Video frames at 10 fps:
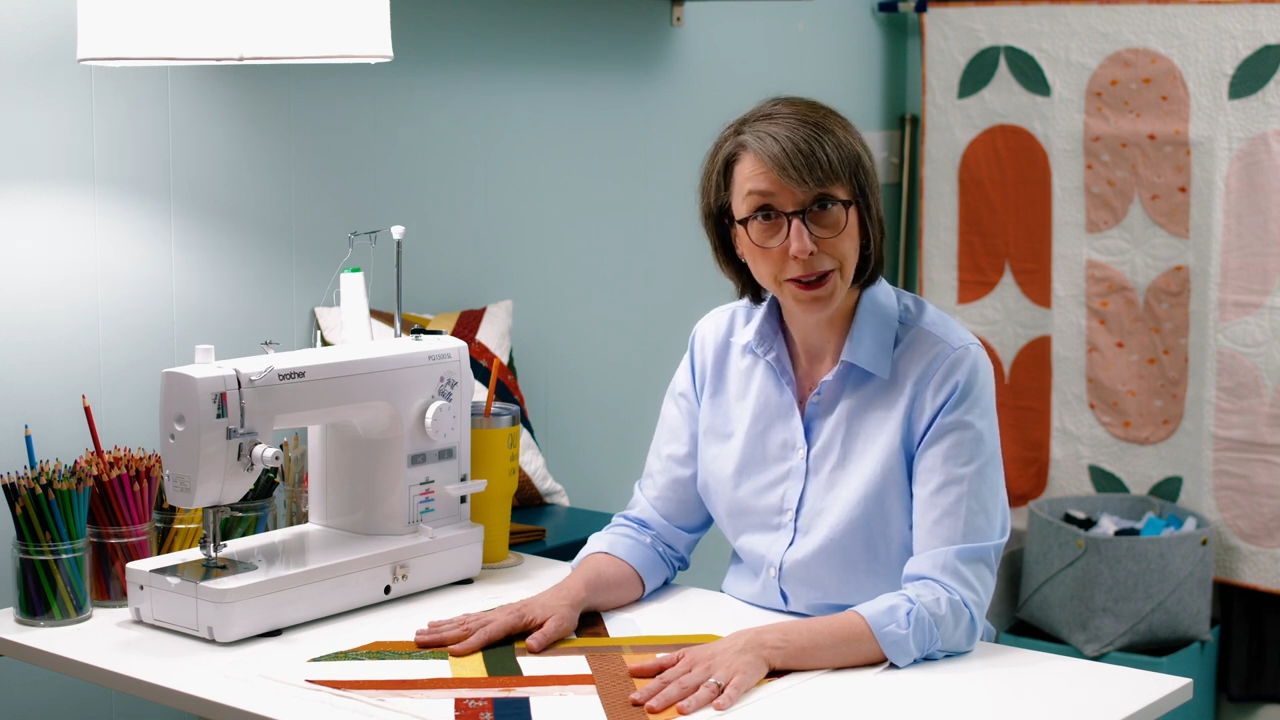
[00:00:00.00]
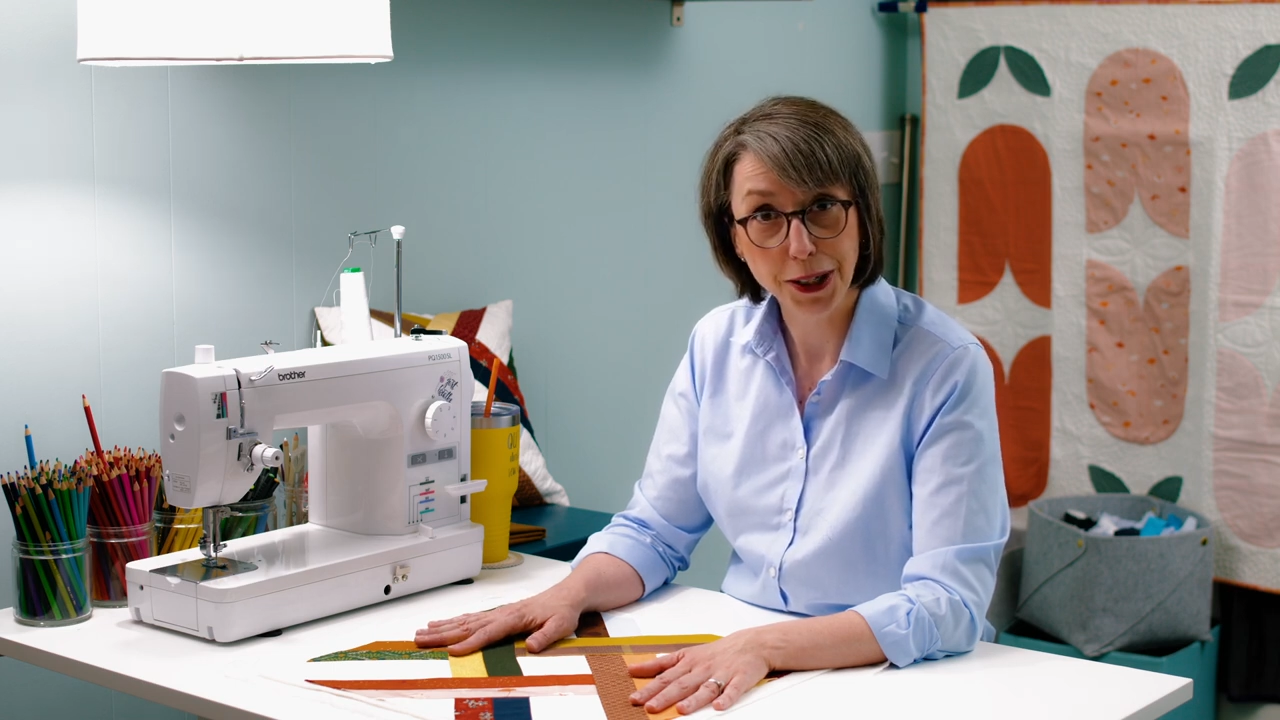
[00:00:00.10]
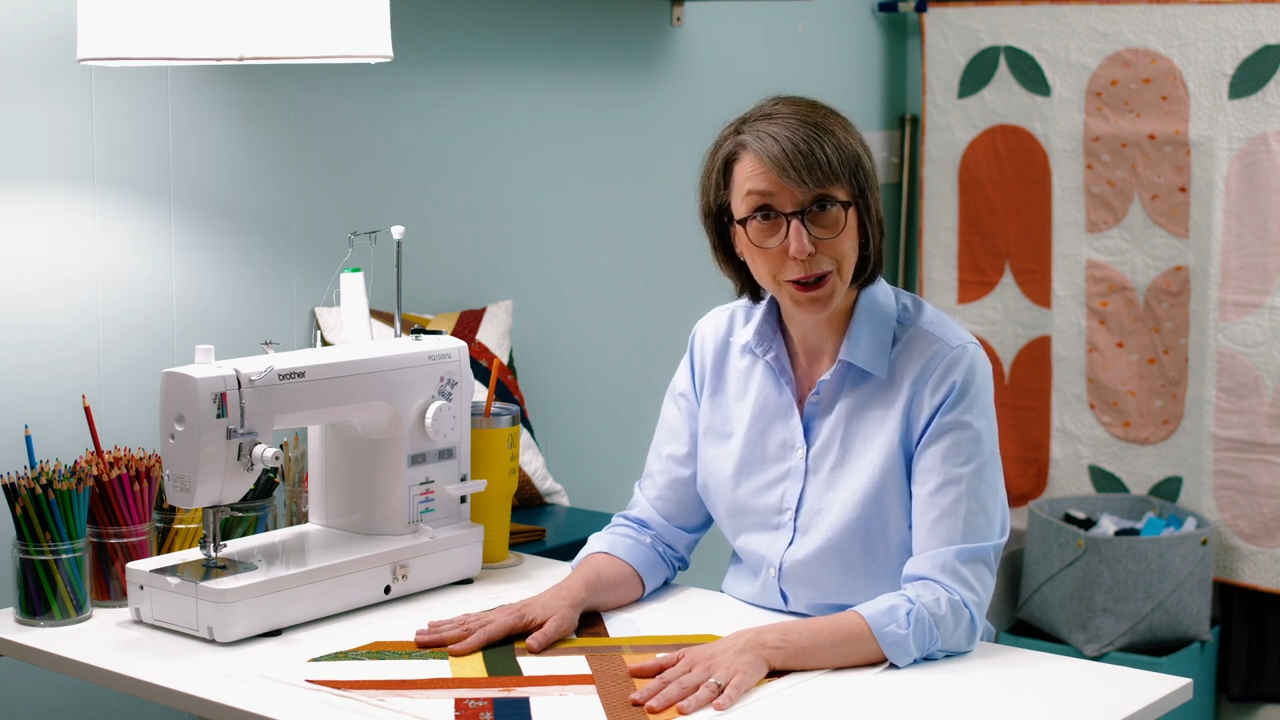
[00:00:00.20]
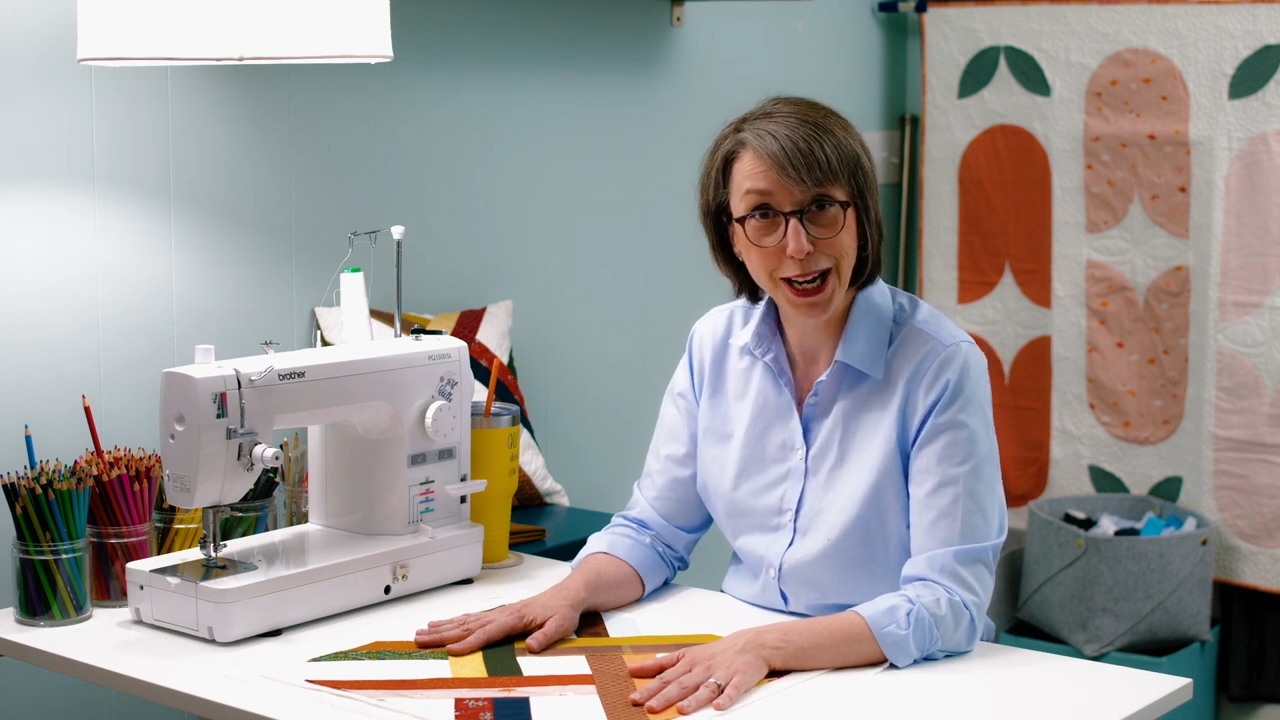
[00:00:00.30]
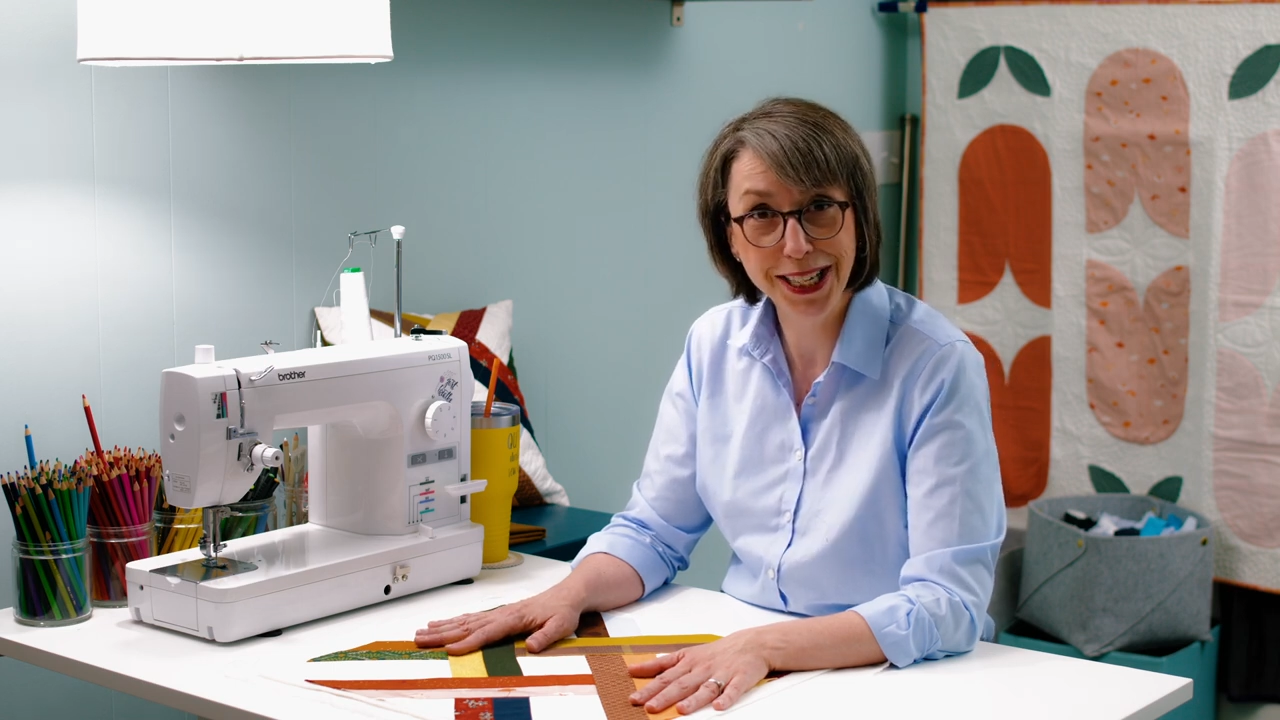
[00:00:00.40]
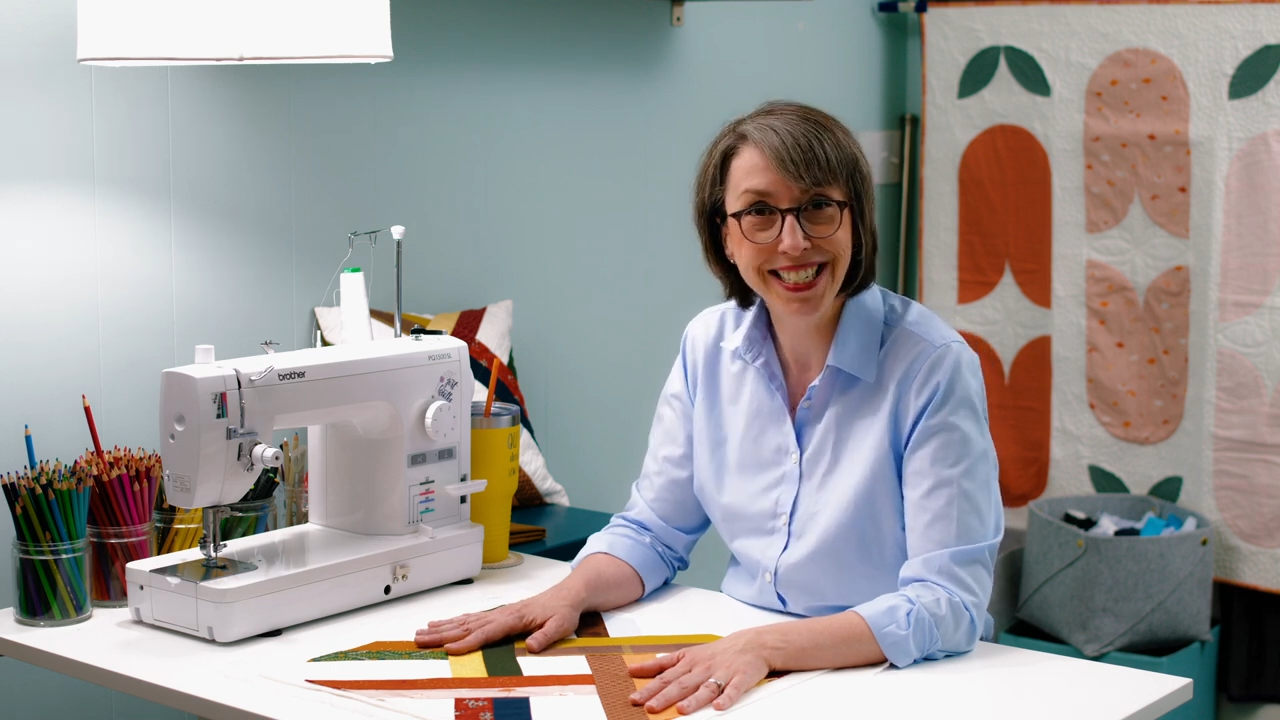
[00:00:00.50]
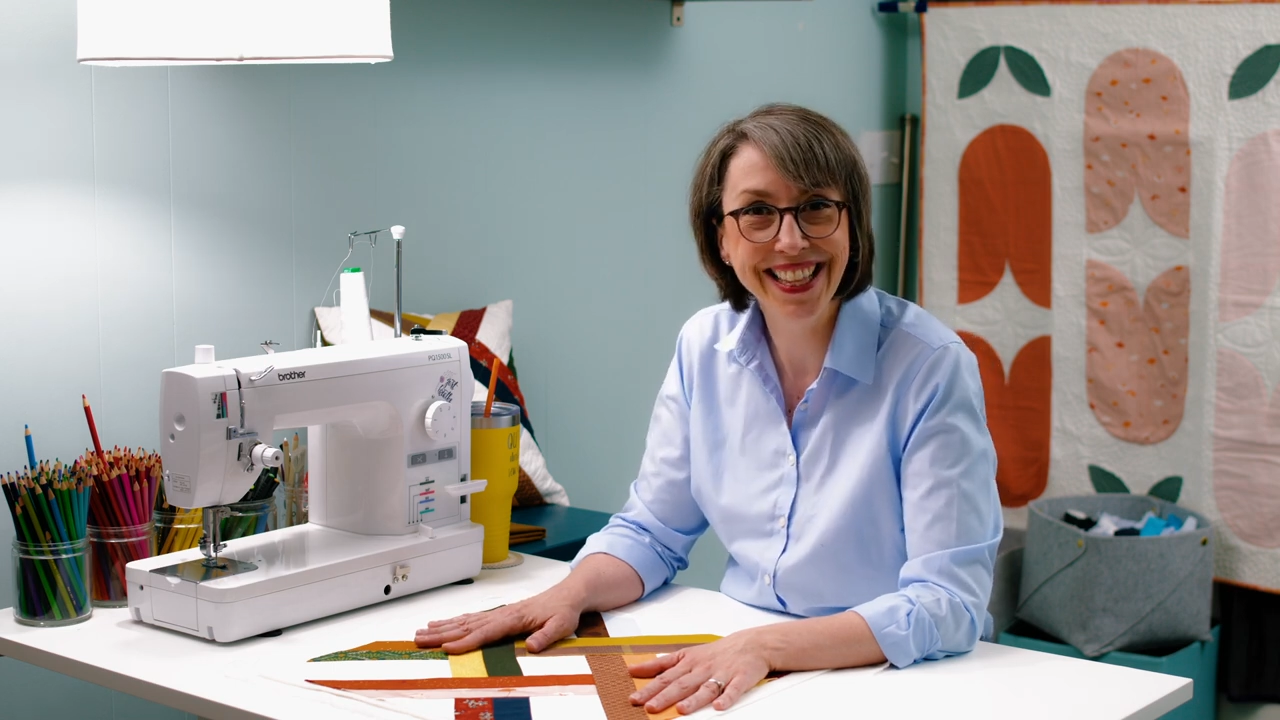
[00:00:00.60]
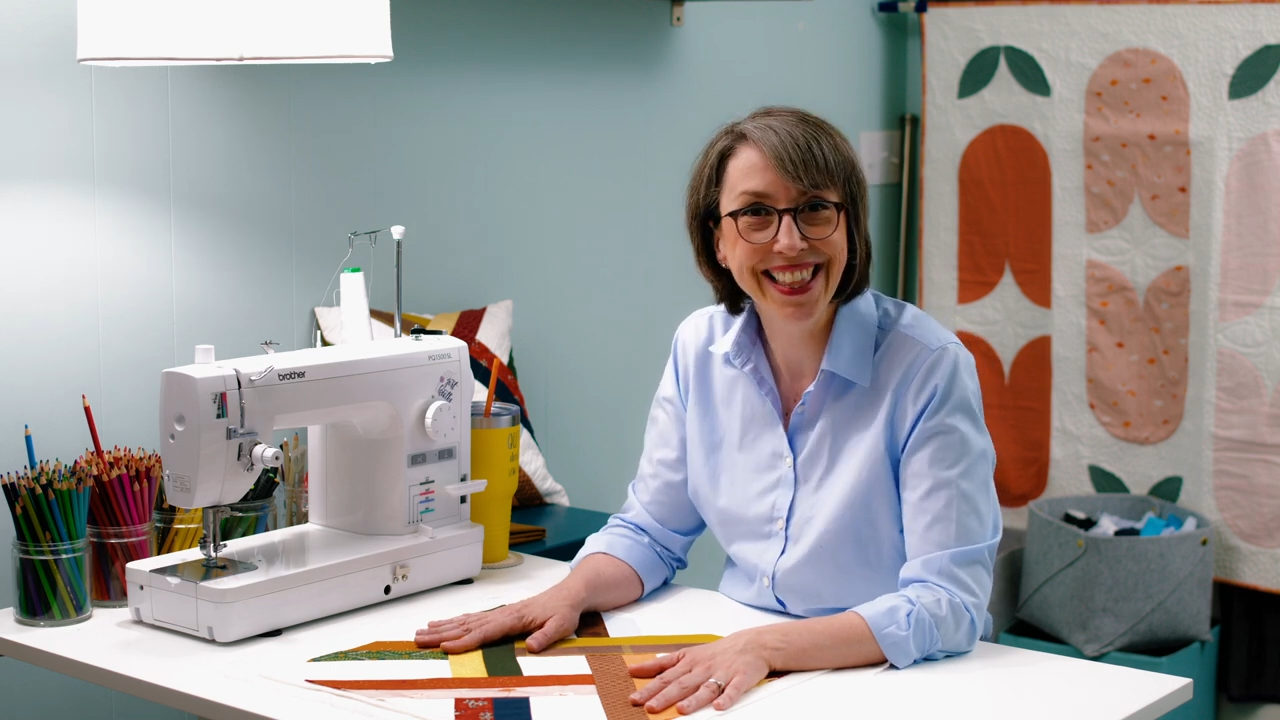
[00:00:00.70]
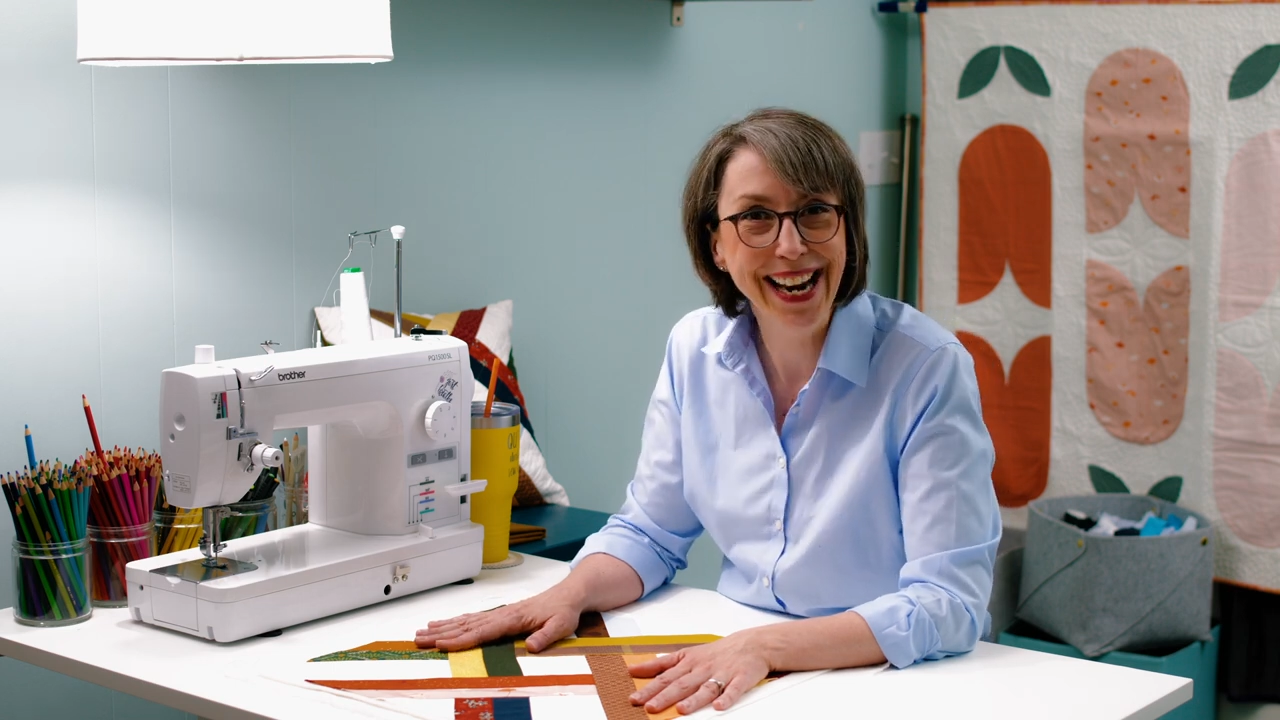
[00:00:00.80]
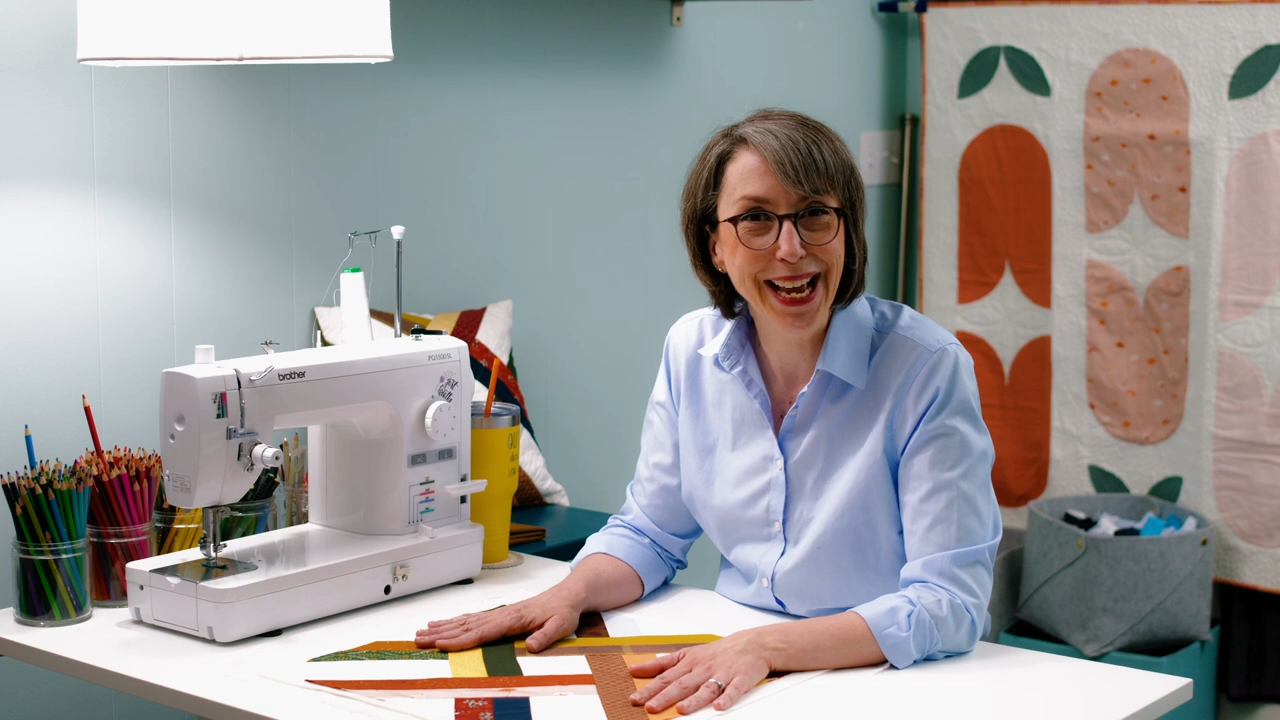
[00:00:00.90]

suggested that